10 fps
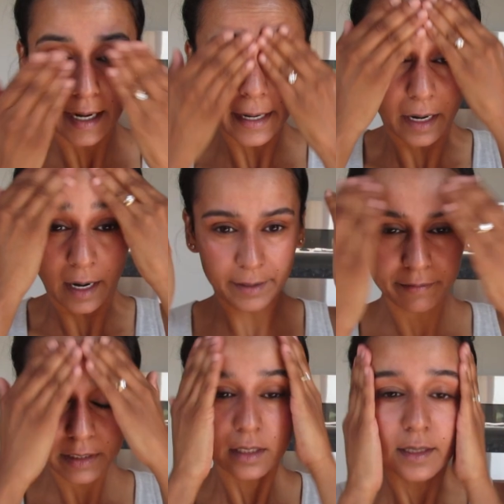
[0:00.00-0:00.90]
And I
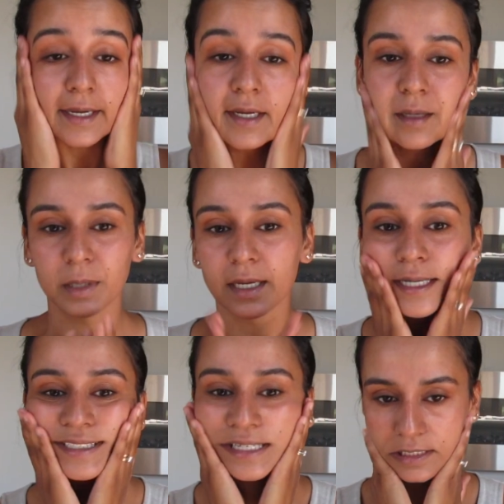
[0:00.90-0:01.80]
really like it
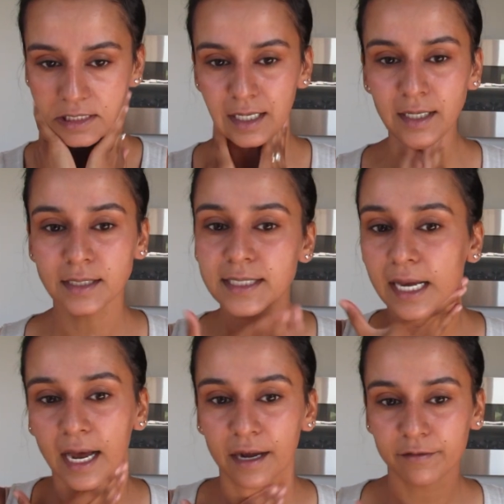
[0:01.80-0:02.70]
because it does
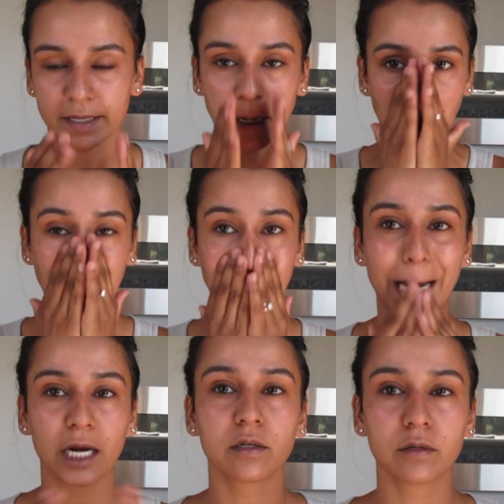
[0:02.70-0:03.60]
have like
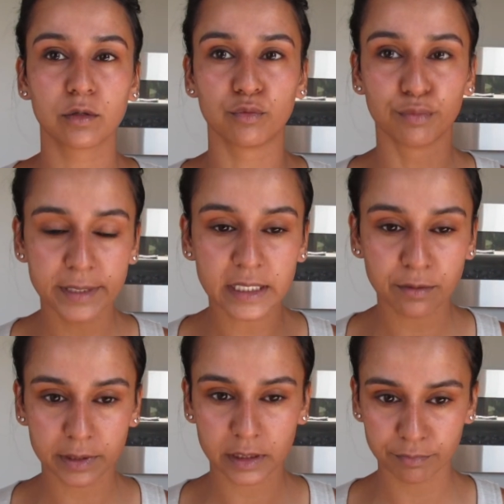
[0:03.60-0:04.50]

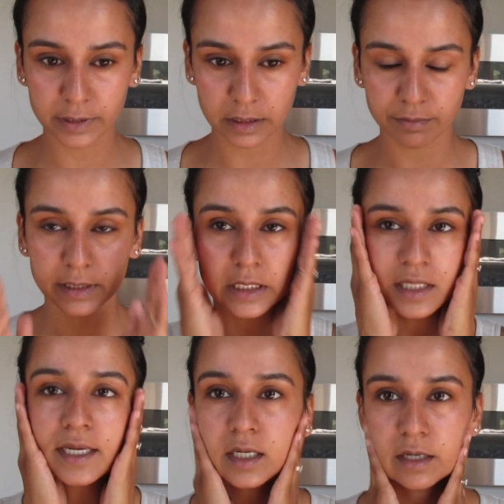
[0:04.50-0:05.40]
really
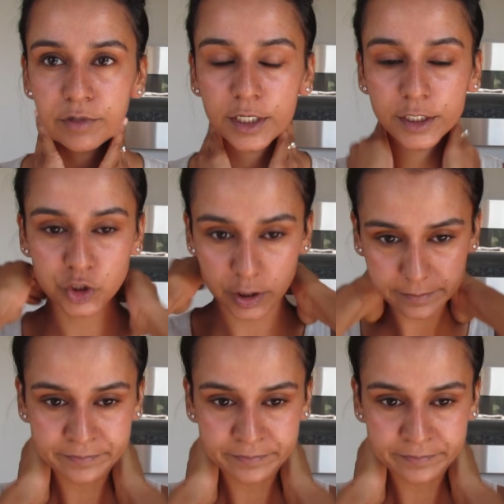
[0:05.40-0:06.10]
light coverage.